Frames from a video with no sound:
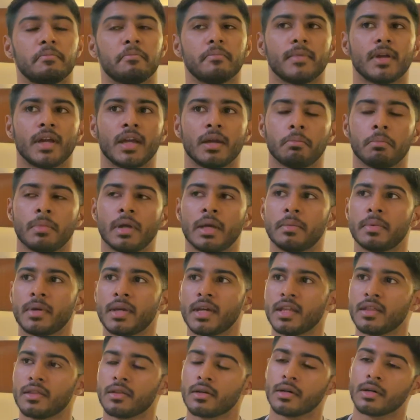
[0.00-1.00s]
It may be
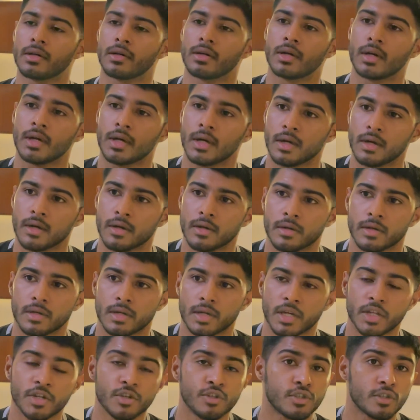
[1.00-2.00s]
in the
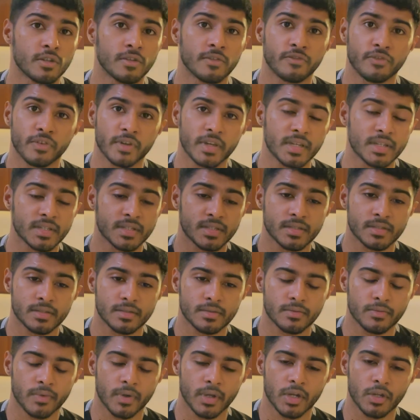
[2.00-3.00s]
initial phase
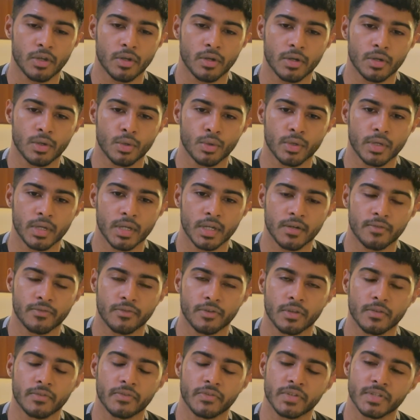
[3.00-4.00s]
when you're doing it
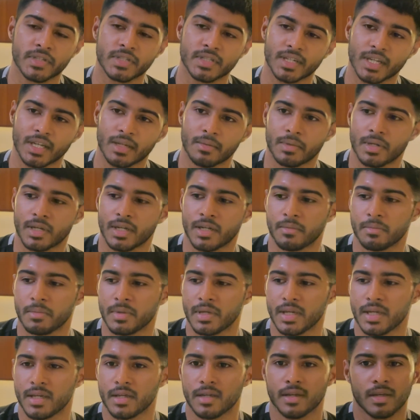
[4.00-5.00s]
for the first time, it
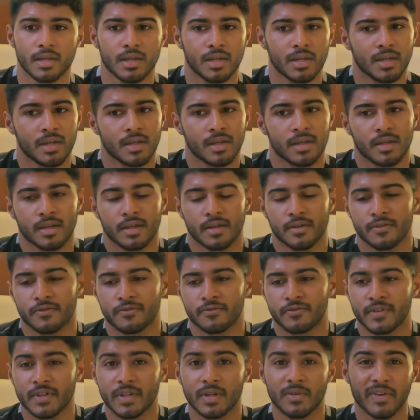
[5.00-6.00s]
may
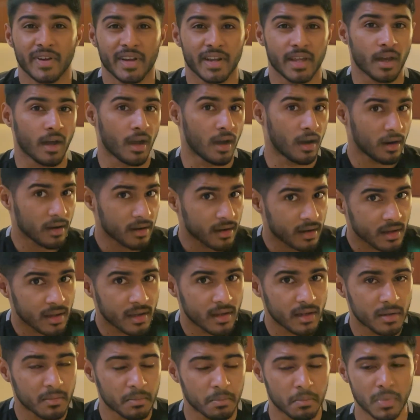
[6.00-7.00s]
feel very hard,
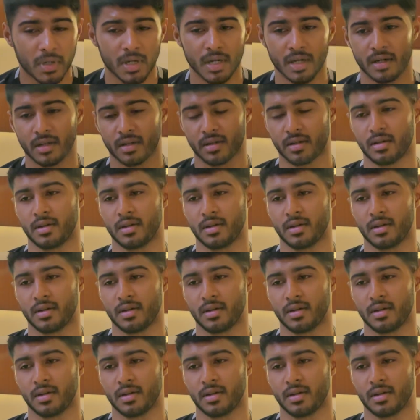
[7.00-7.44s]
but